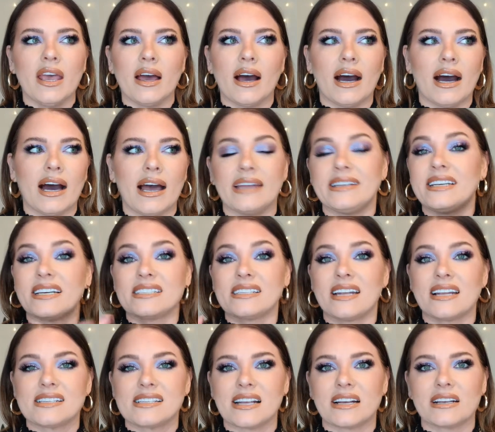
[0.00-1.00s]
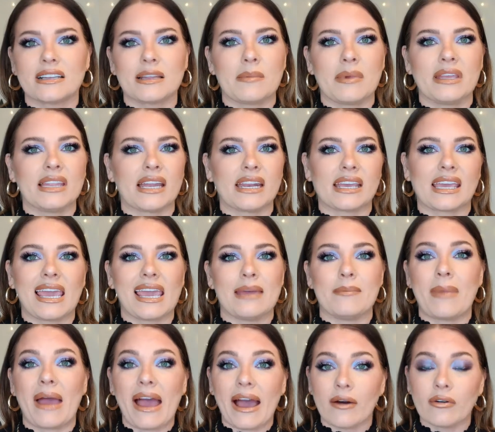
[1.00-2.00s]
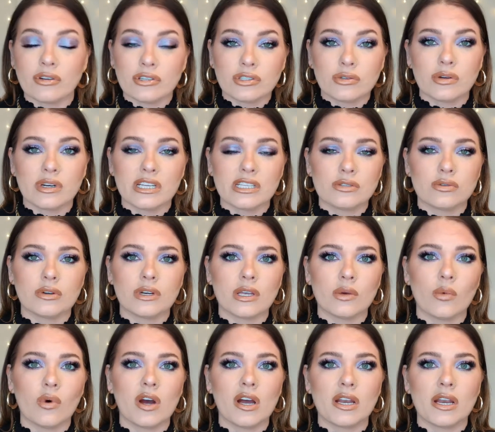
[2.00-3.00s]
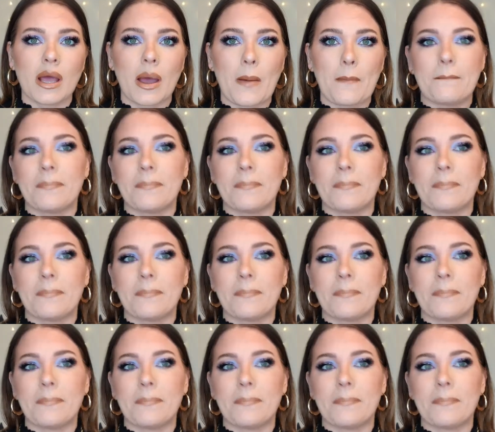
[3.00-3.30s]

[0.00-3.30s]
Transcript: It doesn't necessarily mean that it came out in 2021,